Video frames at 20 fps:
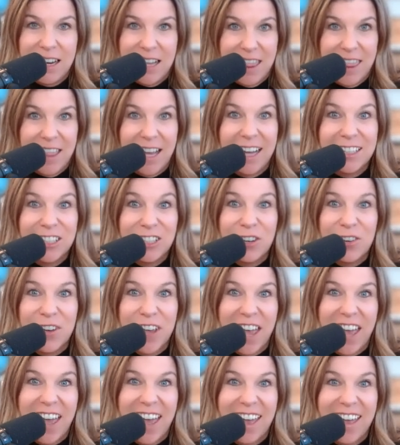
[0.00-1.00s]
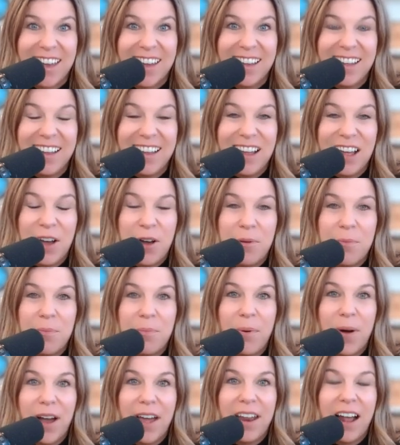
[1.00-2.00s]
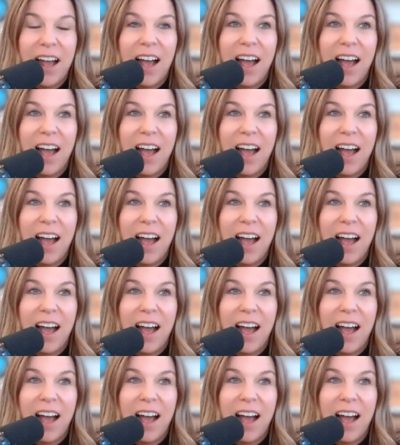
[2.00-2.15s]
and that's okay. But